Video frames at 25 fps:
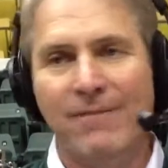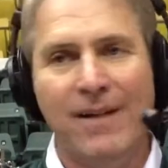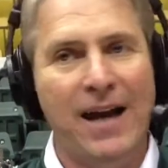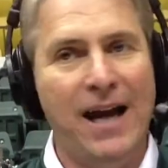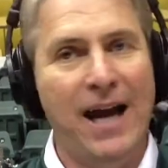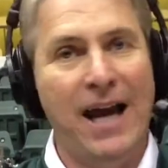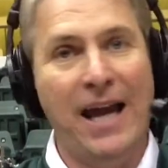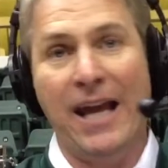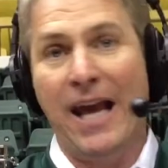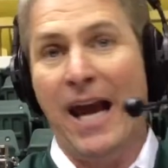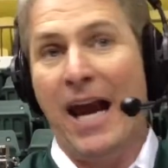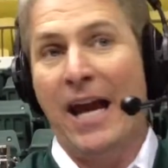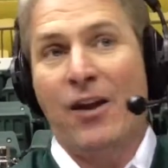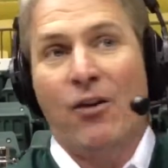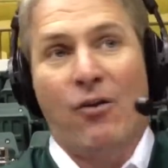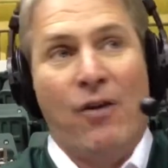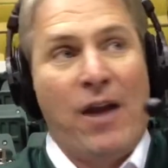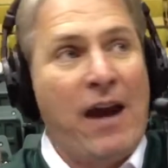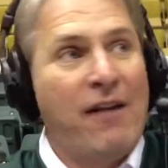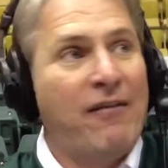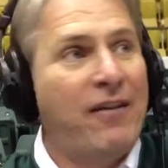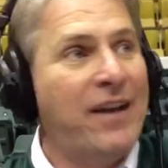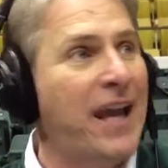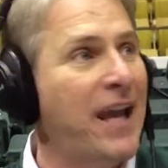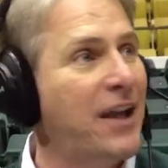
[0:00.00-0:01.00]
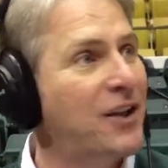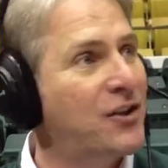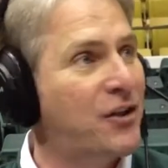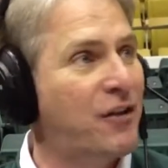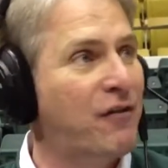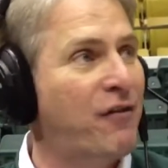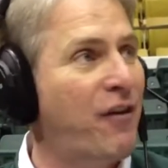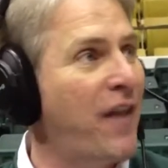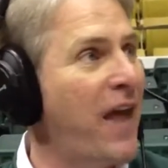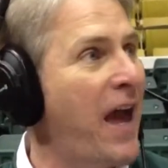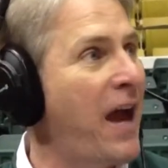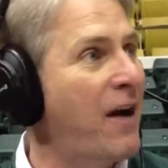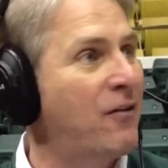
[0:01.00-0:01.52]
I don't have an answer
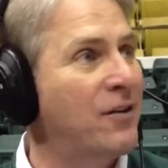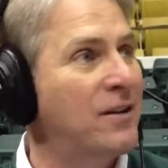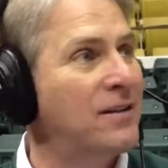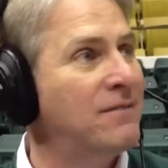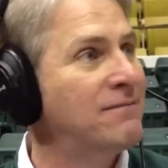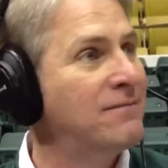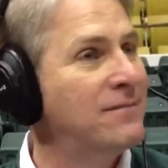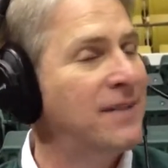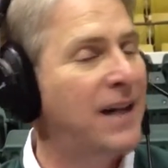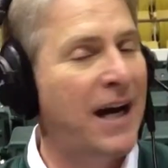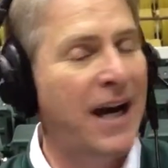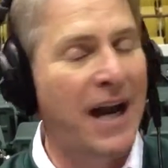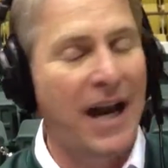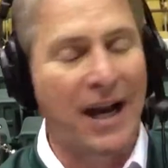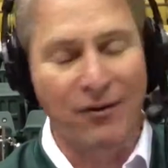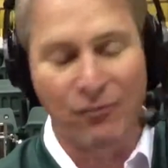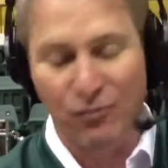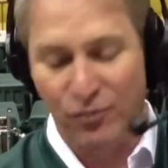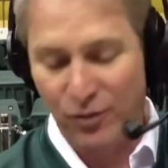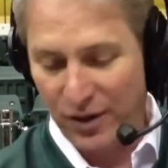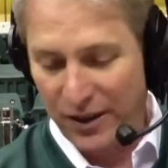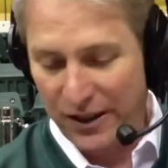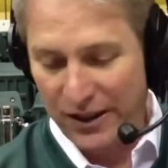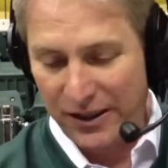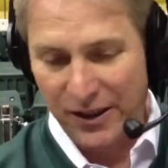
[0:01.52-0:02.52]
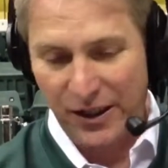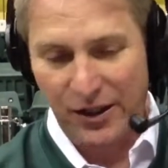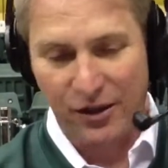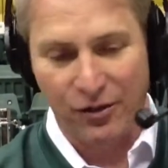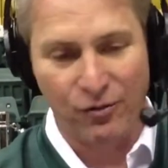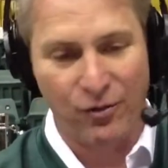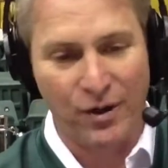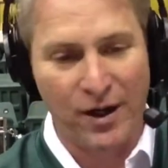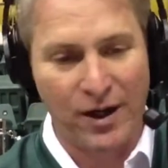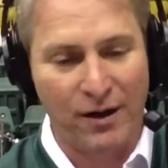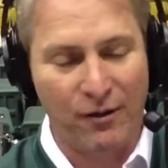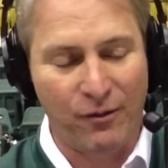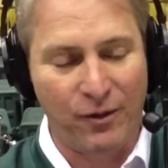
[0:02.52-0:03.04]
for that one. I really don't.
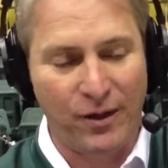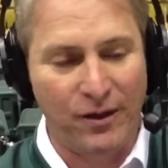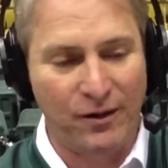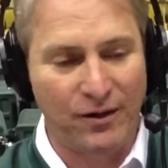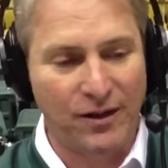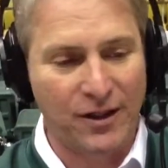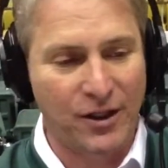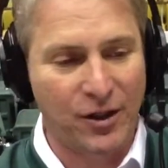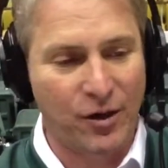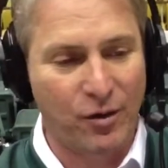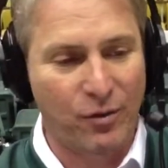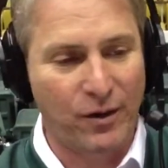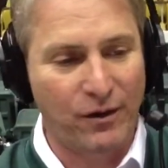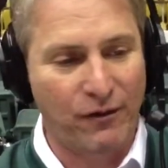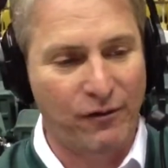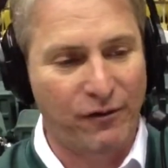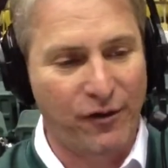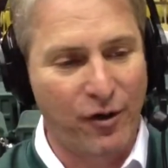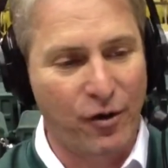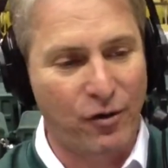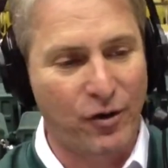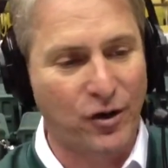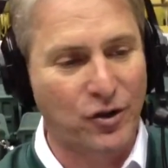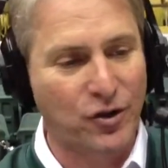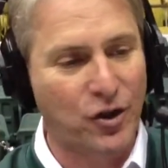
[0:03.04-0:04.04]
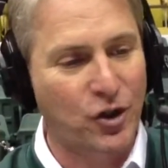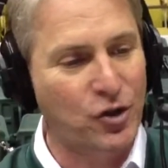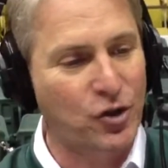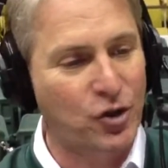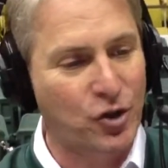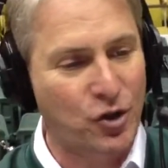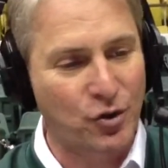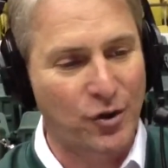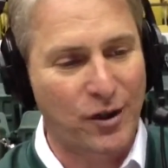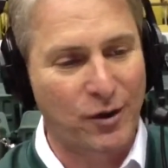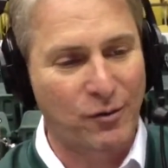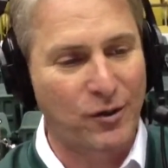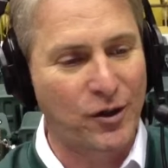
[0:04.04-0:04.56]
We focus on
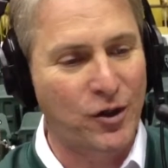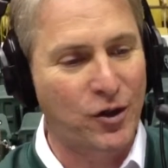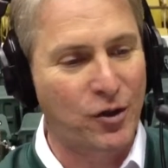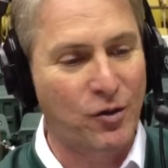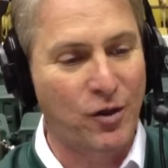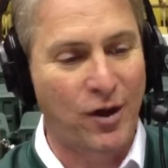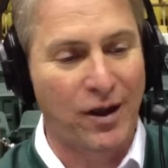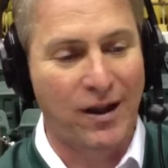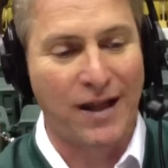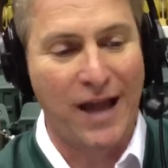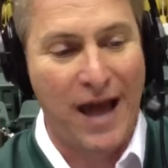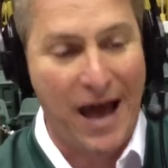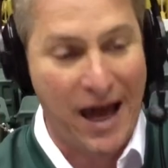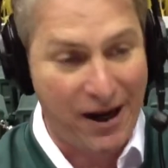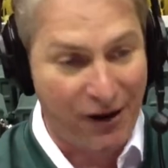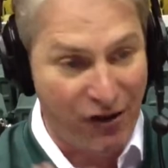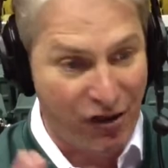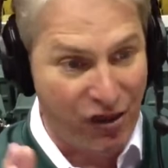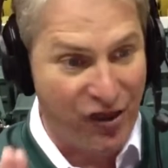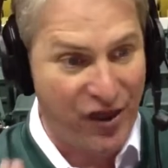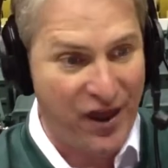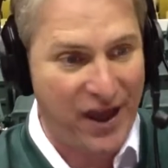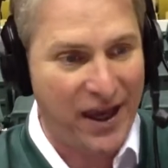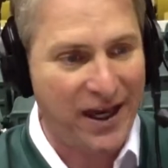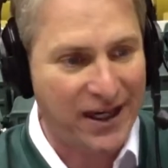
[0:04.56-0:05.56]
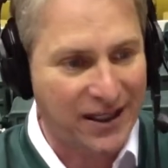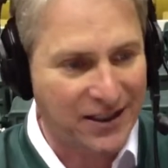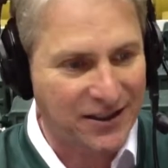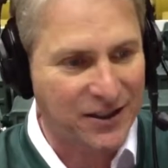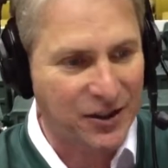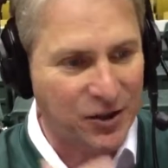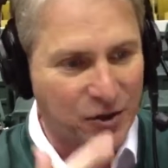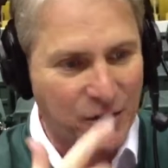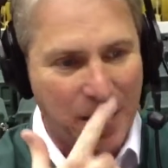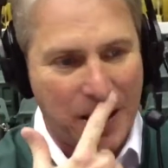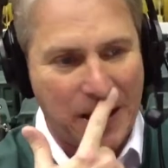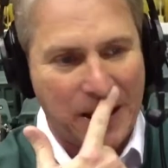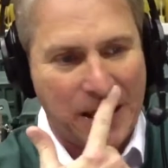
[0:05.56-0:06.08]
shooting. We do a lot of things
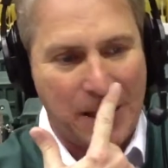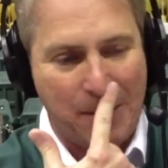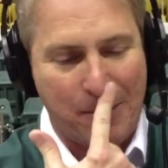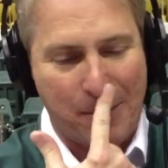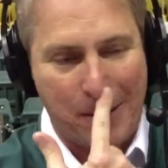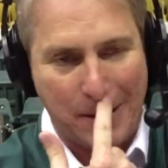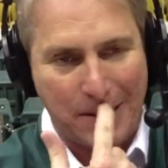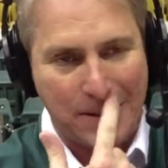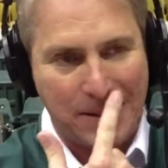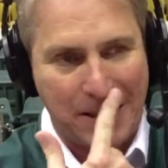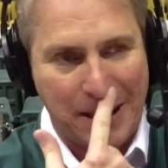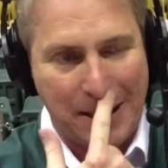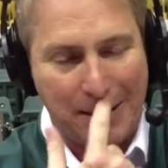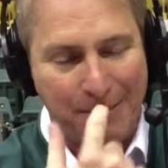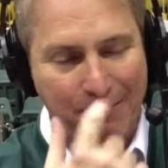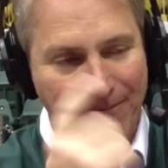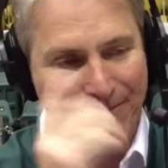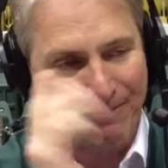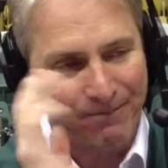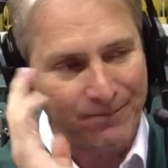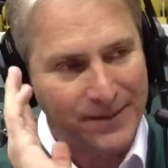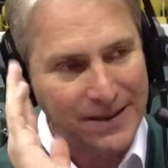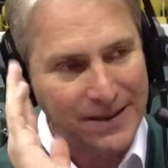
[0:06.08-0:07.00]
to try to keep our team